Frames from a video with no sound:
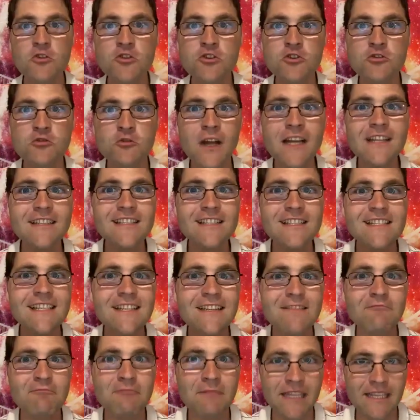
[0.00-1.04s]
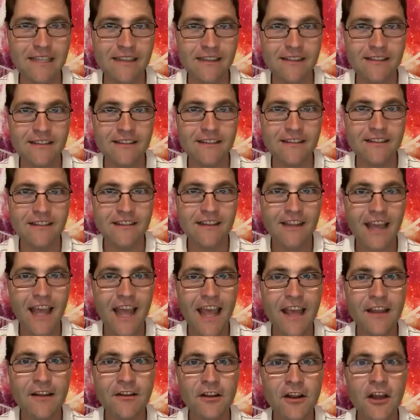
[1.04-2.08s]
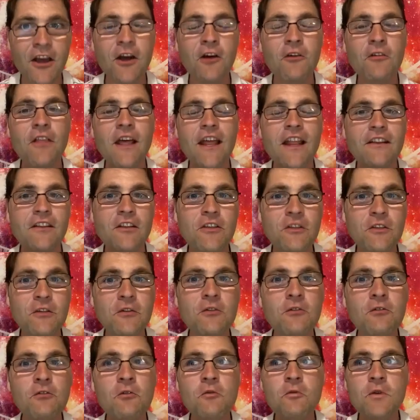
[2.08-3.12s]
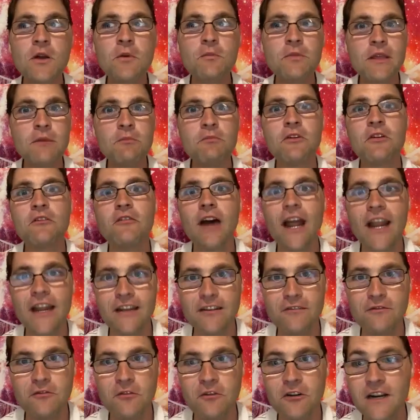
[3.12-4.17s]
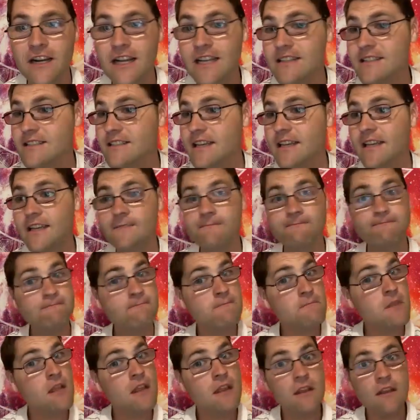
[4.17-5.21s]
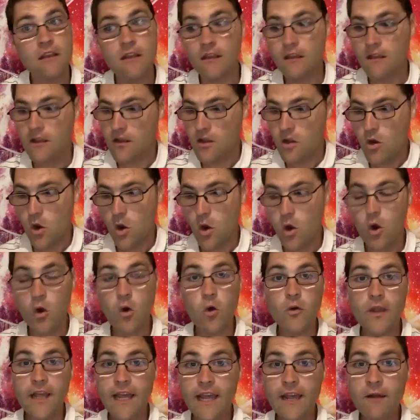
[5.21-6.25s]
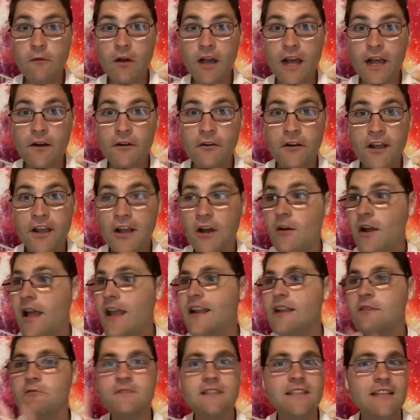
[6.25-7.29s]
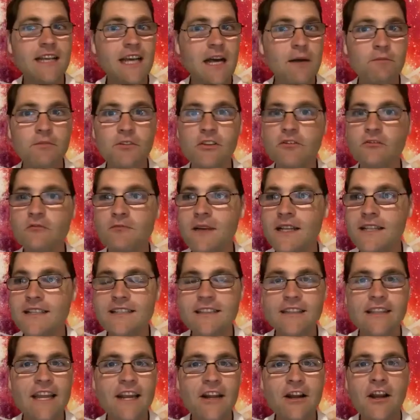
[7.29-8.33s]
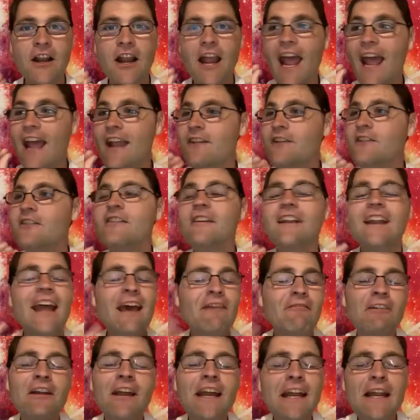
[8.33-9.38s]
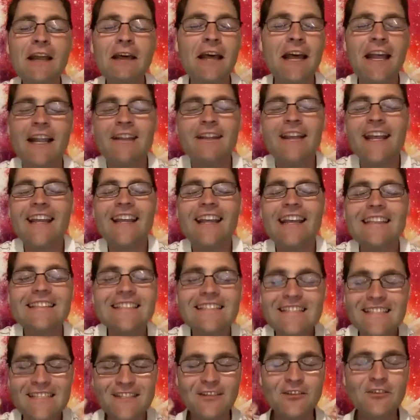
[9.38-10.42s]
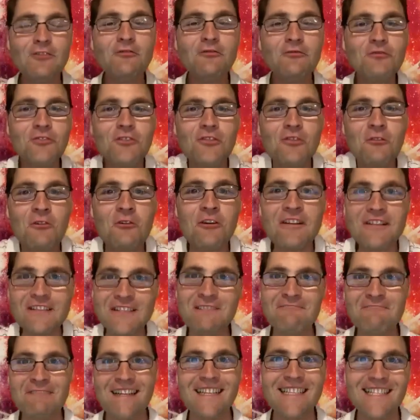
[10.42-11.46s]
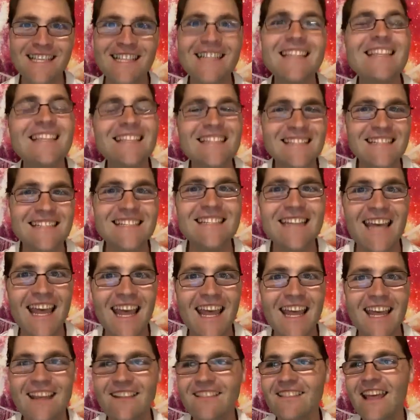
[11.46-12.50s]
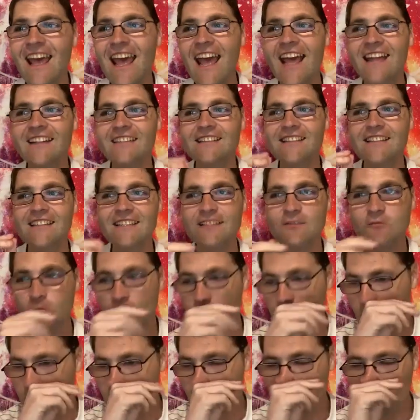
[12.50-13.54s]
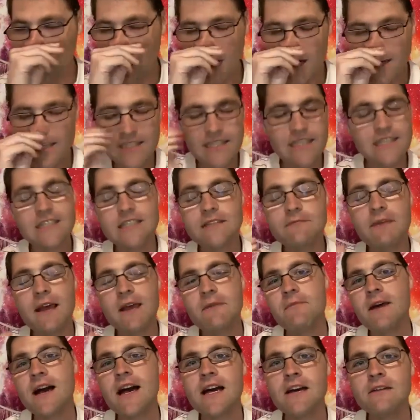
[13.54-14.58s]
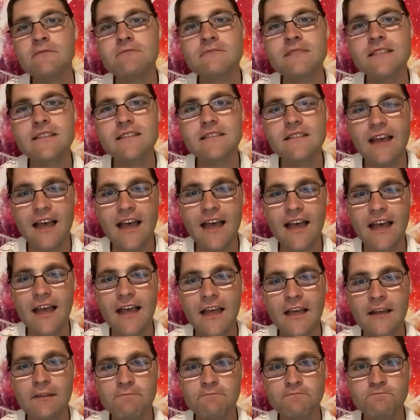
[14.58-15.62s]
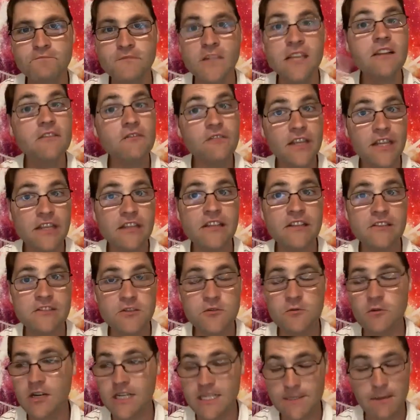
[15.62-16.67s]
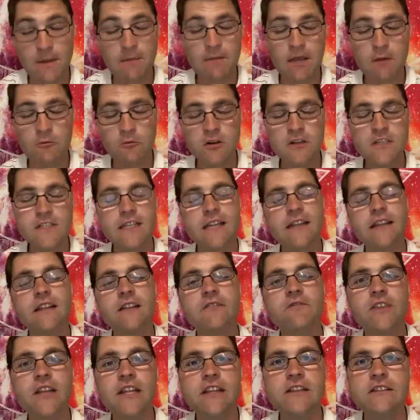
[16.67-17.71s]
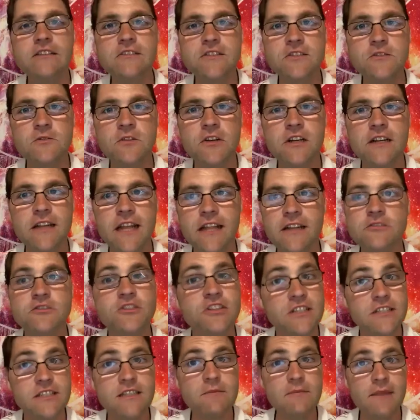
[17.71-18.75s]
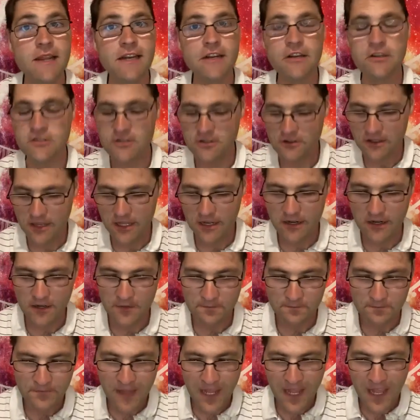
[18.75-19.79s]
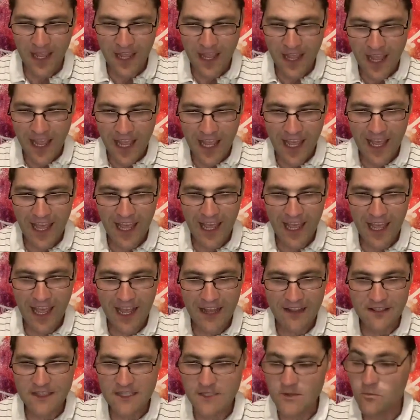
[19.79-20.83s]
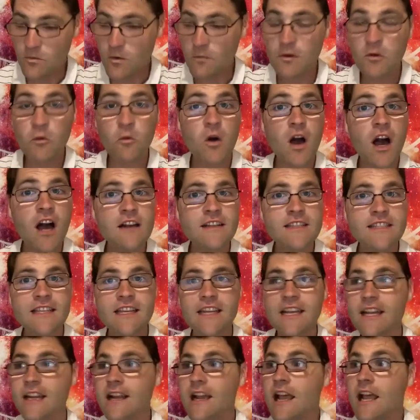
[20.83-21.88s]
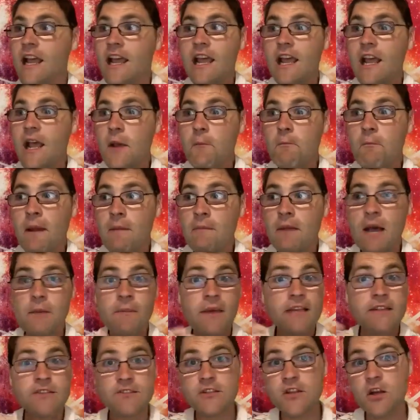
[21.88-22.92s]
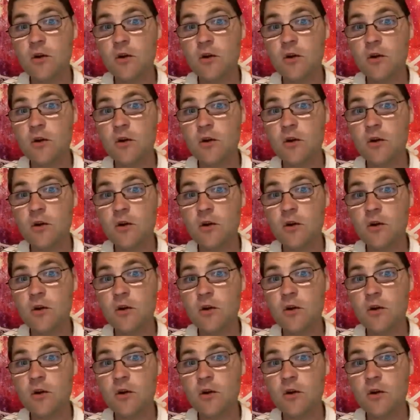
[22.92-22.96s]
Trust in me and know that you will be provided for. And I said, okay, well, I don't know. And it was a couple of months later, and you're never gonna, I like, it still floors me to this day that this woman walks into my mom's um, convenience store, because my mom works at a convenience store and she's the manager there. And this woman walks in. My mom has